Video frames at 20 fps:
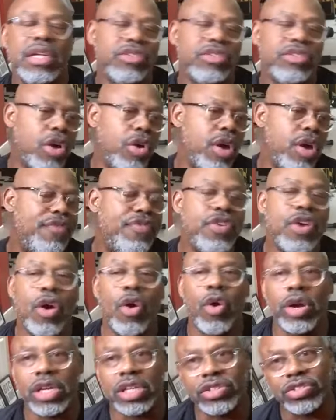So if you're
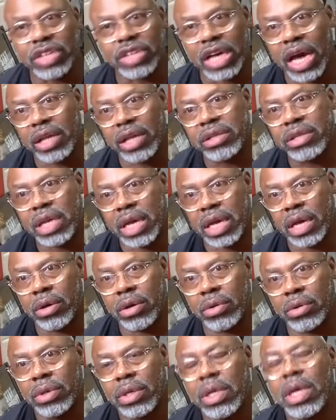on this side of
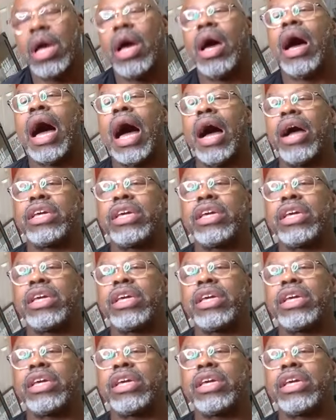town, I'll